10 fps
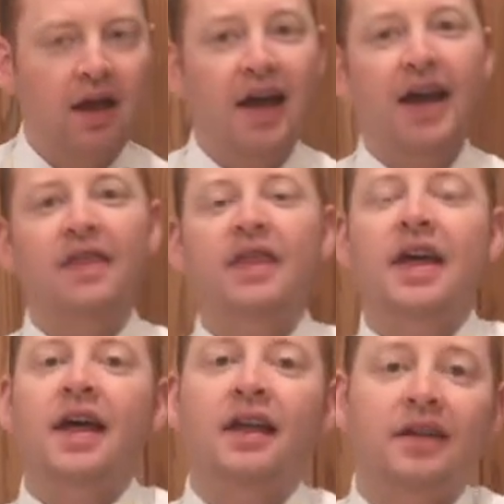And
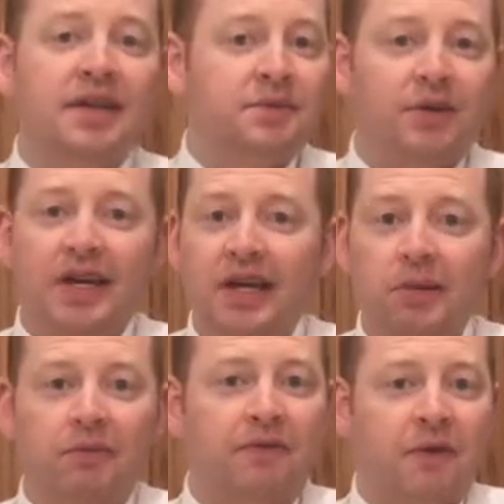then these will keep
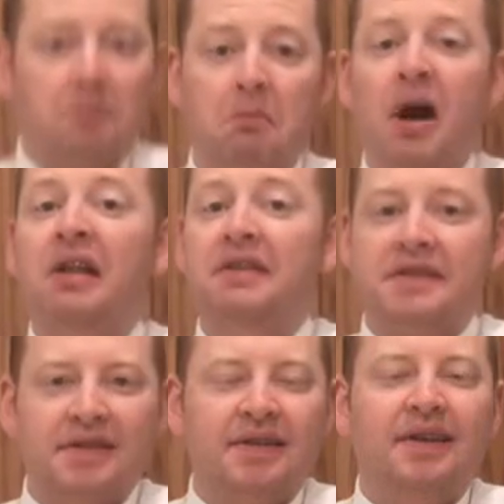for
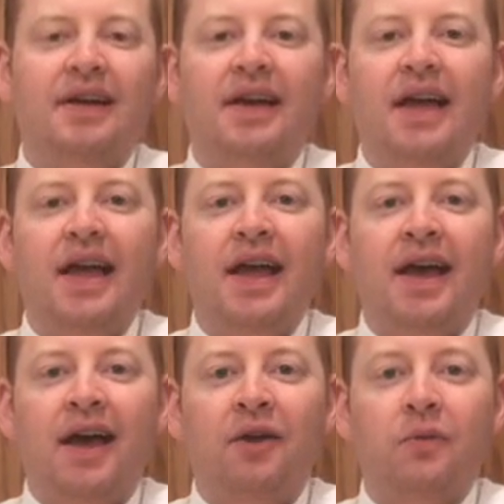months.
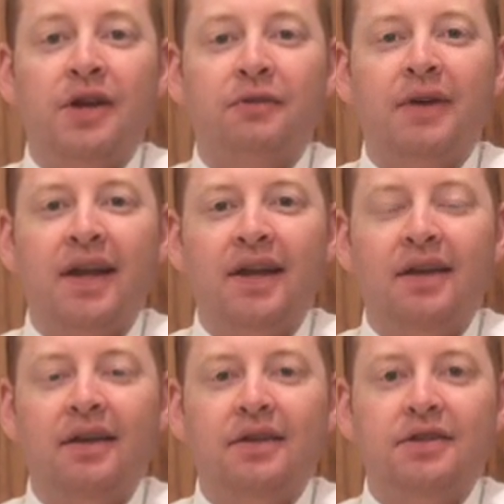And when you're
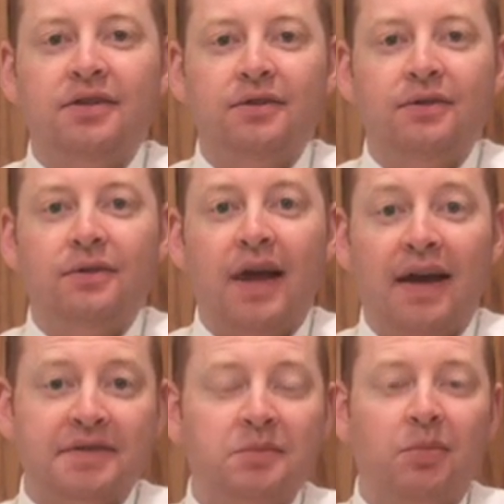ready to have
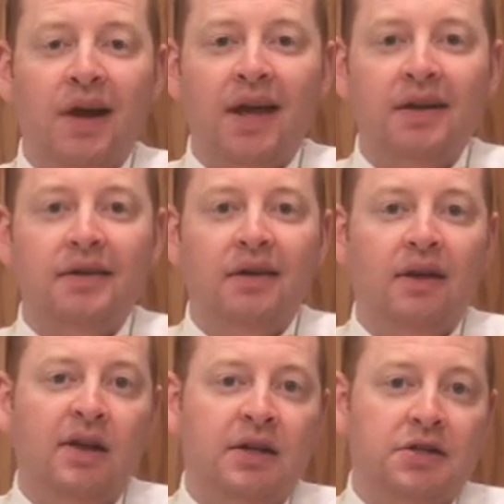some bread,
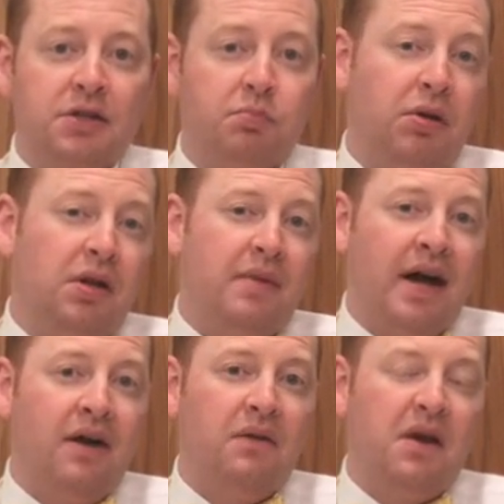just pull them
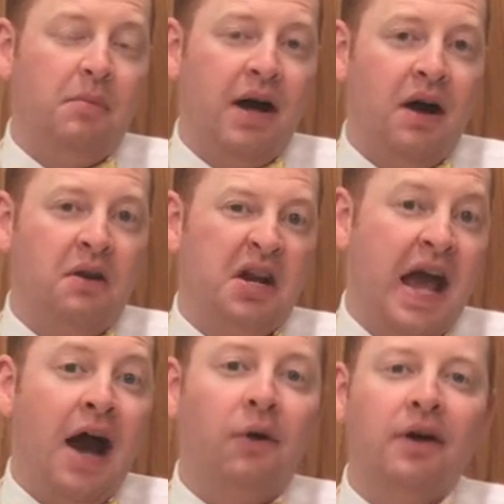out about an
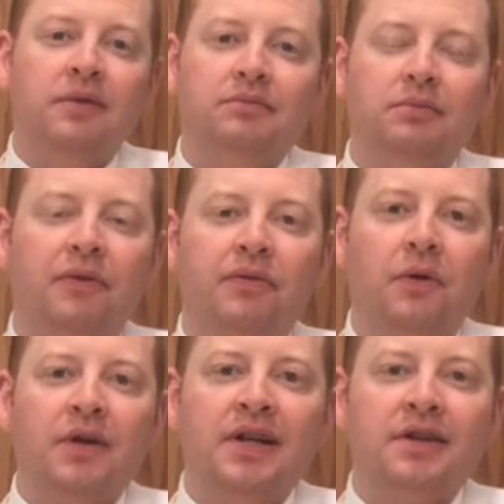hour before
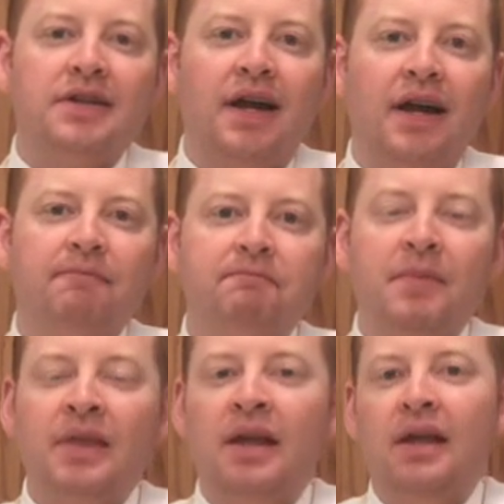dinner time.
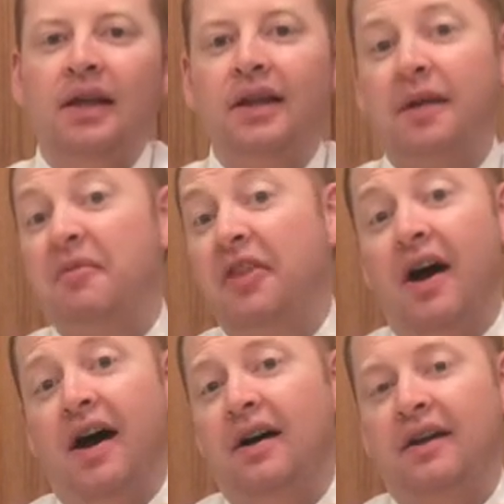Let them
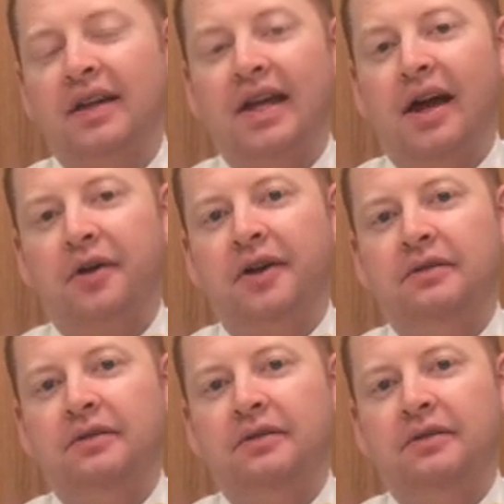thaw on the counter.